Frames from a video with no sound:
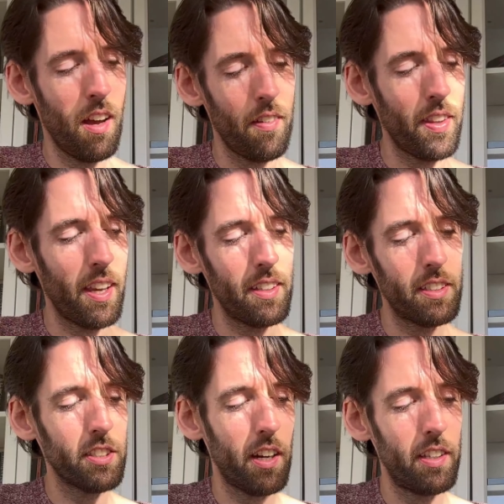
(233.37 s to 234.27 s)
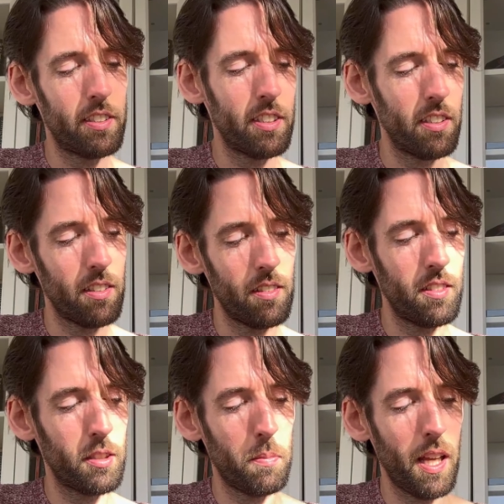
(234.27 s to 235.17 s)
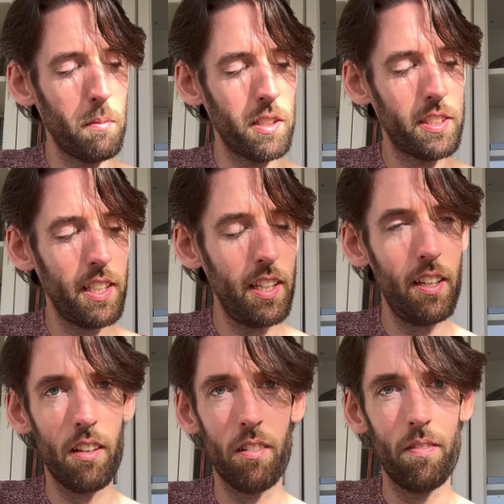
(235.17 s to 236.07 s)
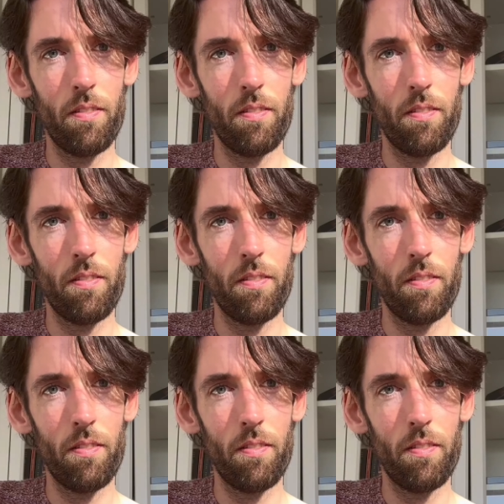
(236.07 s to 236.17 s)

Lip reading: And then I decided to play my C here.